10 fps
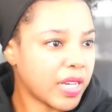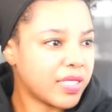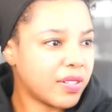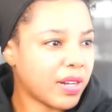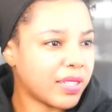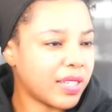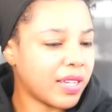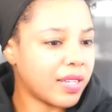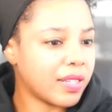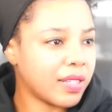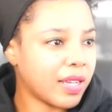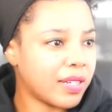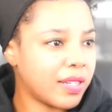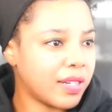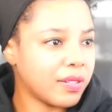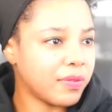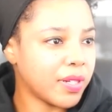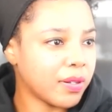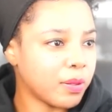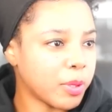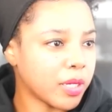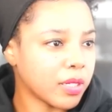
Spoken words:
And you still got that Danny DeVito on the